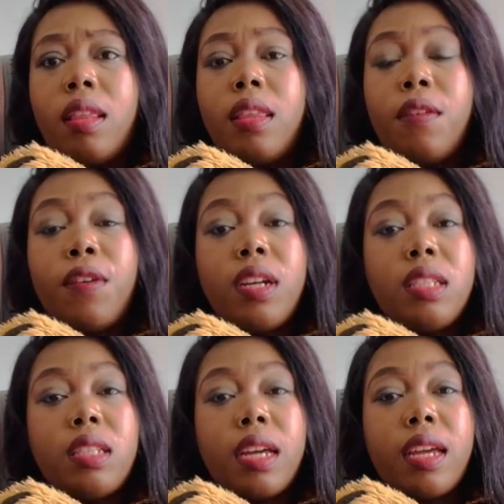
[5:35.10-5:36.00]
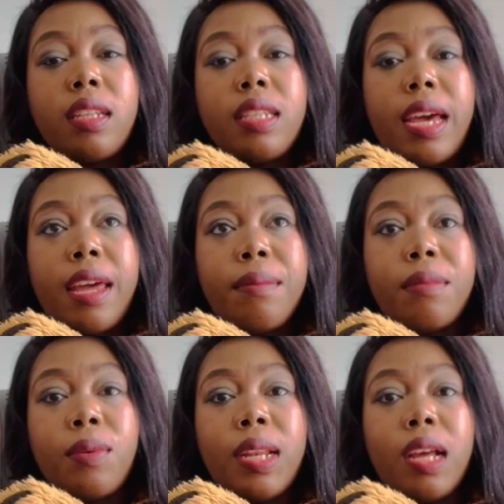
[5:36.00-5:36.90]
The very second
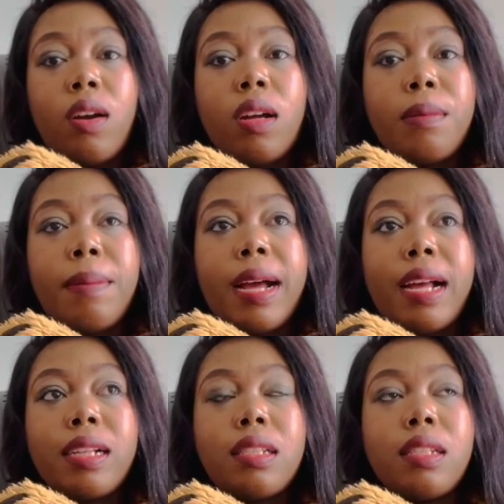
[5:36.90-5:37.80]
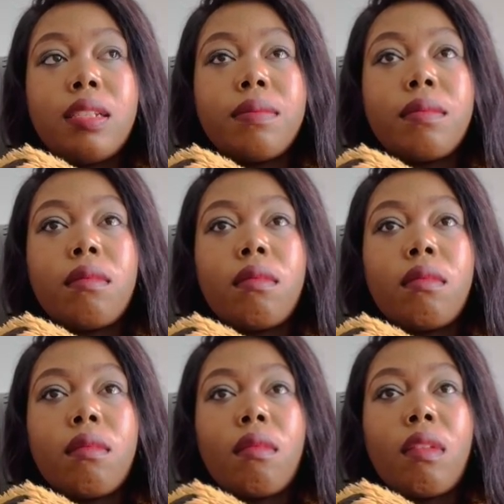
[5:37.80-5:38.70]
time when I got mugged,
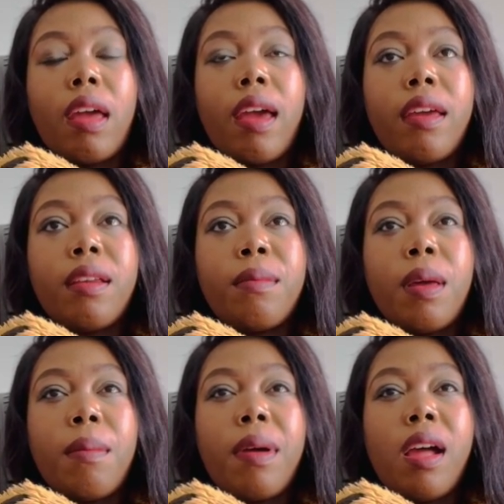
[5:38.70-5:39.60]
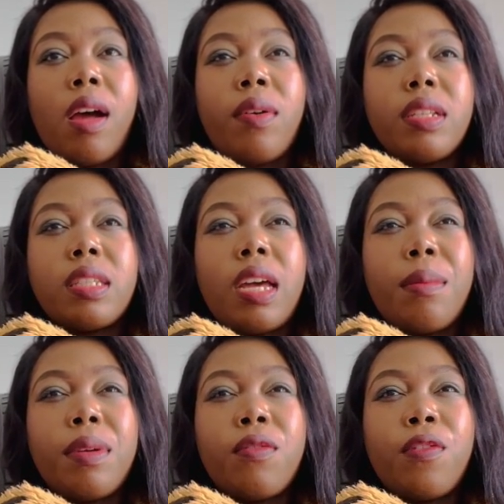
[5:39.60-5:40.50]
I remember I was
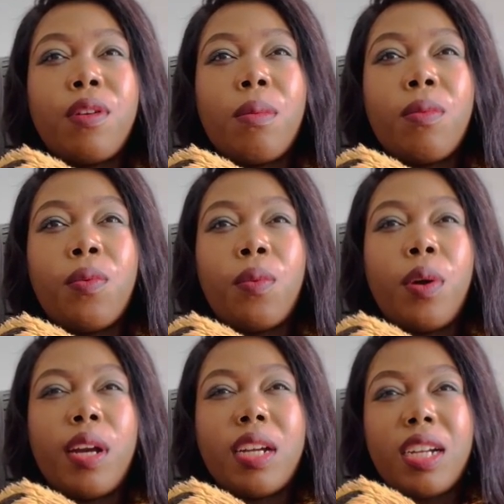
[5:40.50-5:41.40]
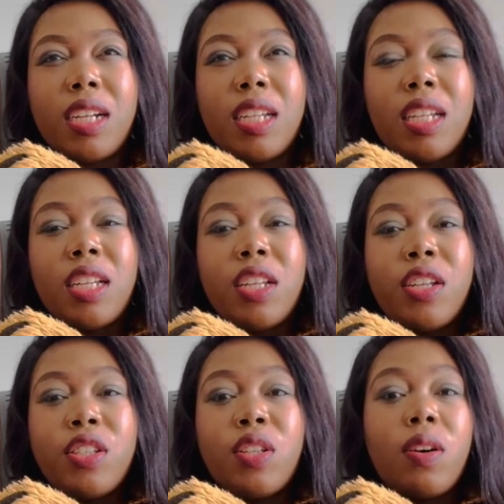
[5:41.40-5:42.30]
coming from work.
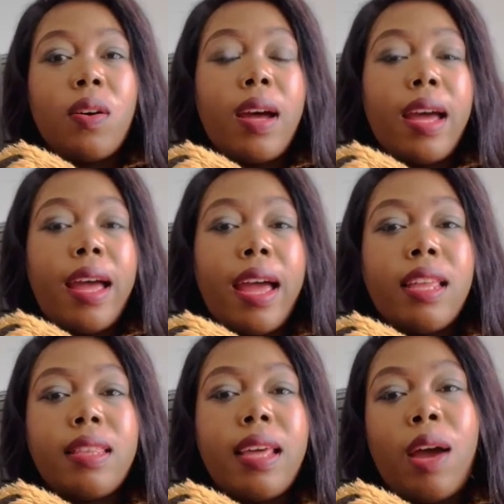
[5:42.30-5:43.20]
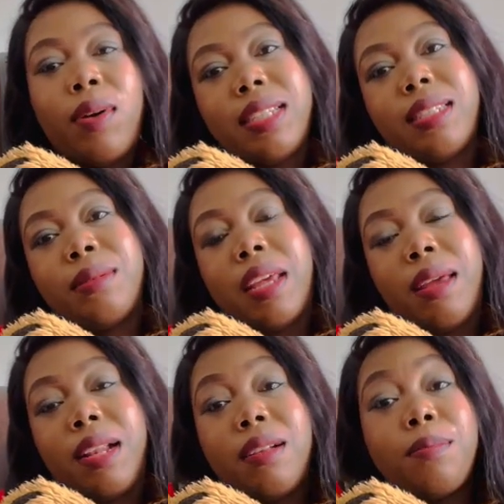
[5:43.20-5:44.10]
So I was
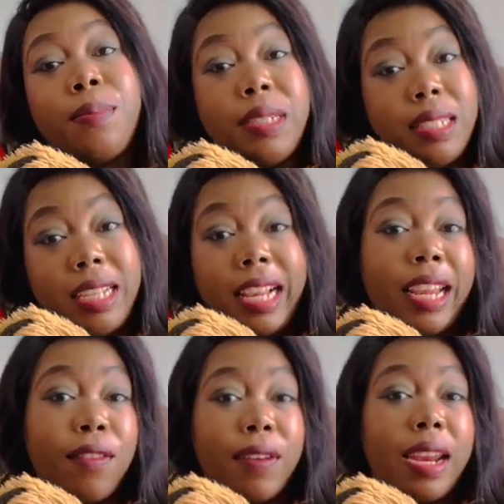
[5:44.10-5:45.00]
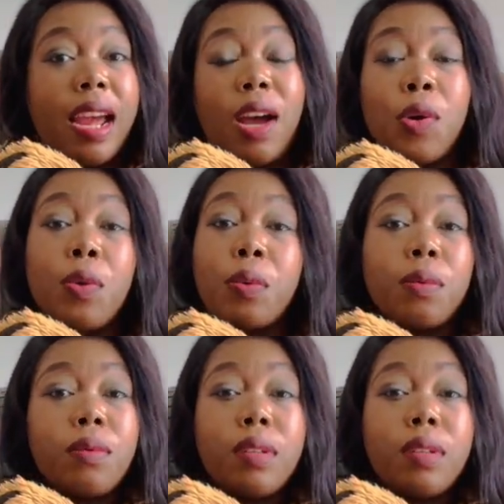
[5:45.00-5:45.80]
a little bit clever now.